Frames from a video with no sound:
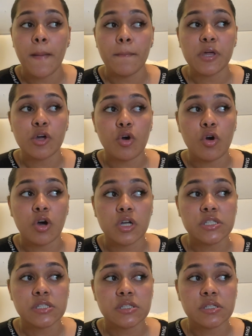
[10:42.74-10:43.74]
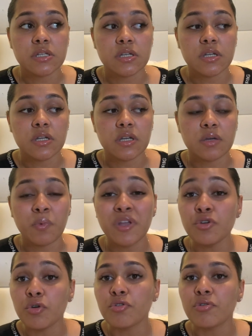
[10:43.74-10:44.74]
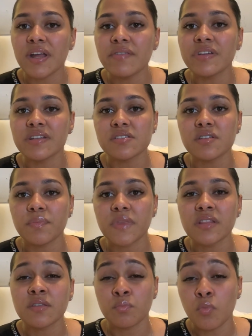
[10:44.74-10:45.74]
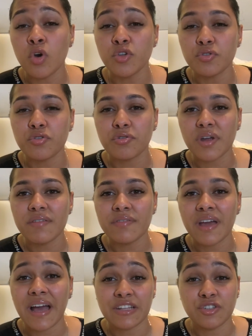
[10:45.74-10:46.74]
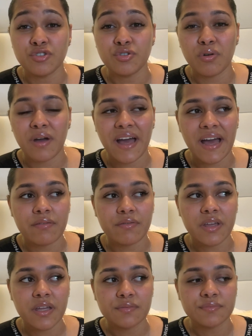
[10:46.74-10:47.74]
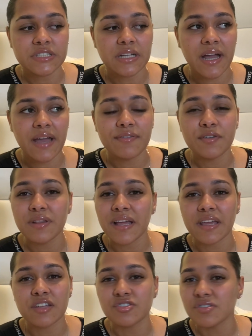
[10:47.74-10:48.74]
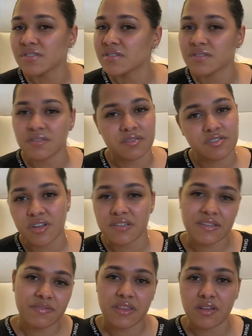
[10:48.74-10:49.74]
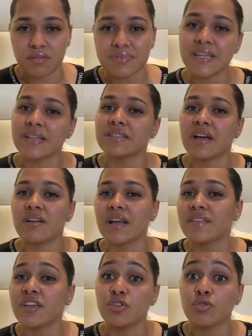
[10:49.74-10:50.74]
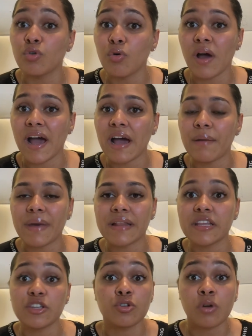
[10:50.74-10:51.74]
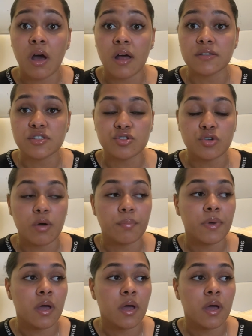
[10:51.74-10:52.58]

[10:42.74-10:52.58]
because when you're craving something, the more you crave it and you don't have it, I feel like it just turns everything upside down, and then you go ham and then you can't stop.